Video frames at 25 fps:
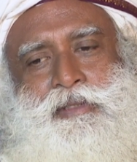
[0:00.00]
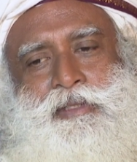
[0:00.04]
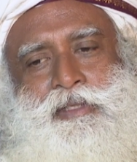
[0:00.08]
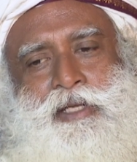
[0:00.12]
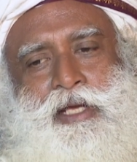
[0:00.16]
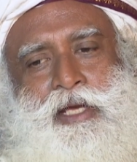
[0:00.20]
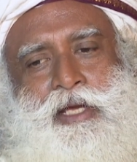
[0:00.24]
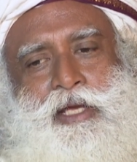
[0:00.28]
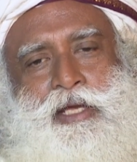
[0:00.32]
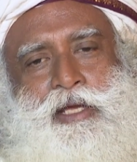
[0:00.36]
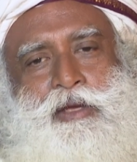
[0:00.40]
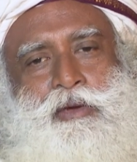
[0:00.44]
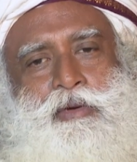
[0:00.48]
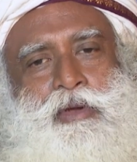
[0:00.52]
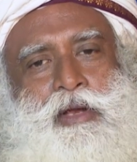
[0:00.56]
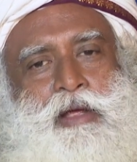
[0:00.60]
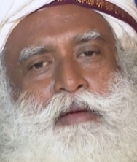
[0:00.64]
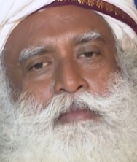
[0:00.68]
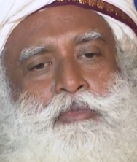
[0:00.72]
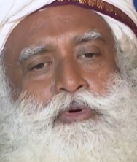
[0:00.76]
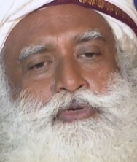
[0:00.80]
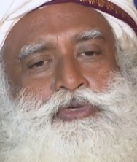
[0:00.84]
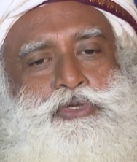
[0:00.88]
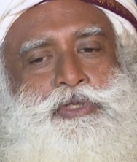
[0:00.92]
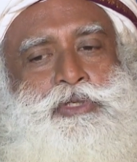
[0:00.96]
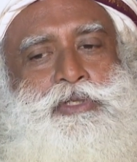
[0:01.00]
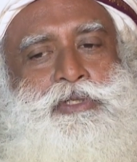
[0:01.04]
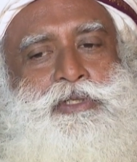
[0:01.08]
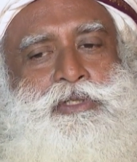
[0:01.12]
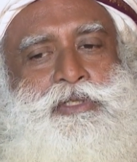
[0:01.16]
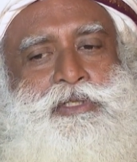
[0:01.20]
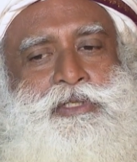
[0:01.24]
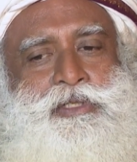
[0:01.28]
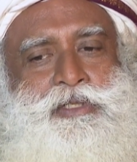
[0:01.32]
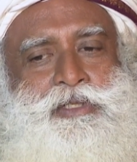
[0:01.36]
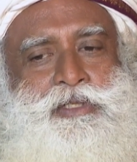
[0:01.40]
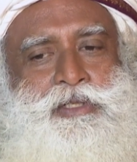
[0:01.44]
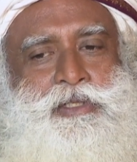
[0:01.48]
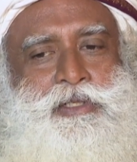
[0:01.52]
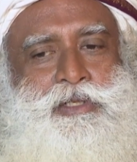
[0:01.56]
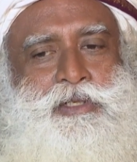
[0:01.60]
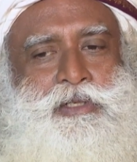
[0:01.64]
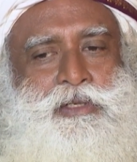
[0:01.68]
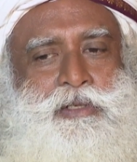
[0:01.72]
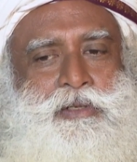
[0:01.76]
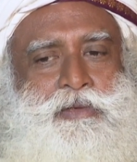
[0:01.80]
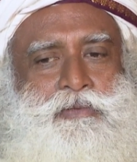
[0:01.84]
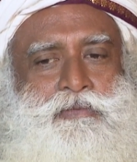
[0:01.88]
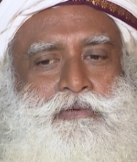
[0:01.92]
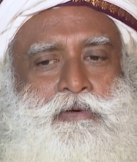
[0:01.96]
taking your emotions
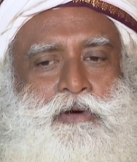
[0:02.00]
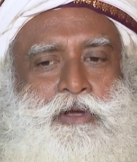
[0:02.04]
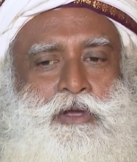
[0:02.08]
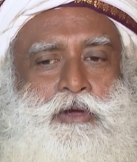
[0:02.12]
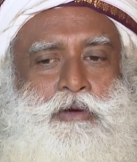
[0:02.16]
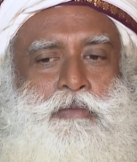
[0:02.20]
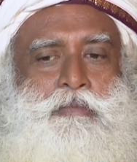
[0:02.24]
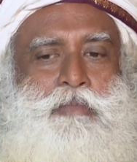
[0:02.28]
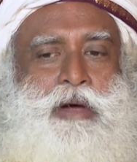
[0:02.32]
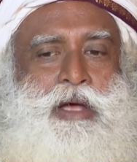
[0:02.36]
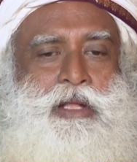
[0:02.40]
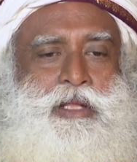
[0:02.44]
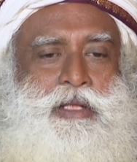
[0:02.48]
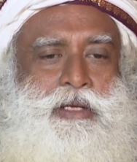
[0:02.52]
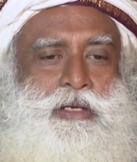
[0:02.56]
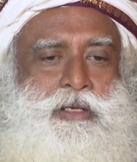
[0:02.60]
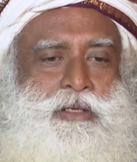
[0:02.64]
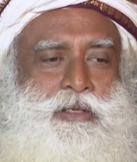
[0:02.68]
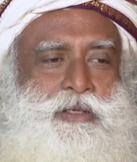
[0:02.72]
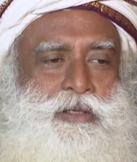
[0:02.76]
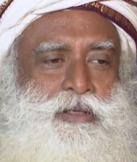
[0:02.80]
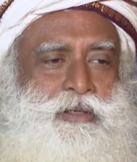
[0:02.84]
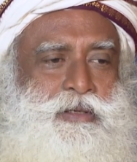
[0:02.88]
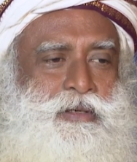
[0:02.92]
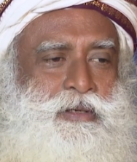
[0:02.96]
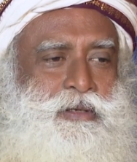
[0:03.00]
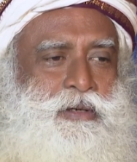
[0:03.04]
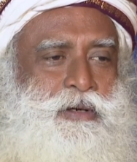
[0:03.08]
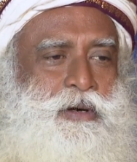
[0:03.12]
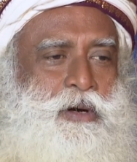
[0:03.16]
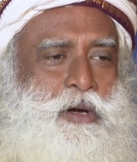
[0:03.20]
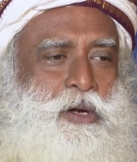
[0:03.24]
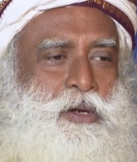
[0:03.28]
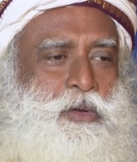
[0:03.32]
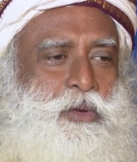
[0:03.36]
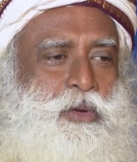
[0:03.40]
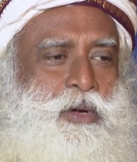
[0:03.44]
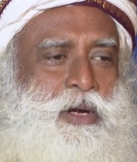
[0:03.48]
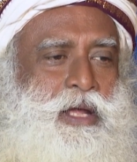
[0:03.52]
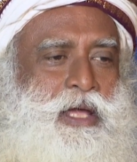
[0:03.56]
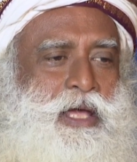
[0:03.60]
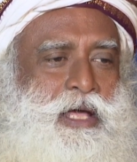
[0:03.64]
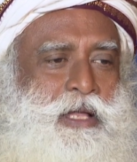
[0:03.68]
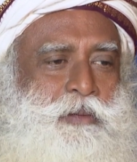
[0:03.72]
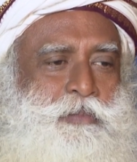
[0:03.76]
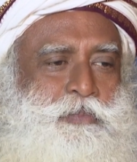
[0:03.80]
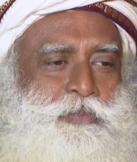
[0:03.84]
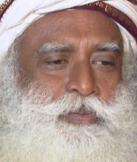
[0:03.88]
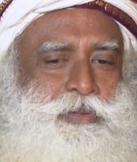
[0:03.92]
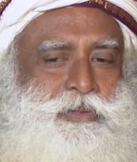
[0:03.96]
for your mother or your
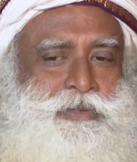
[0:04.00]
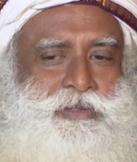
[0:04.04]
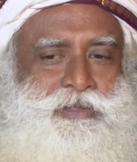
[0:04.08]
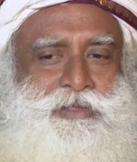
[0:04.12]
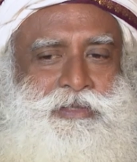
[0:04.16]
help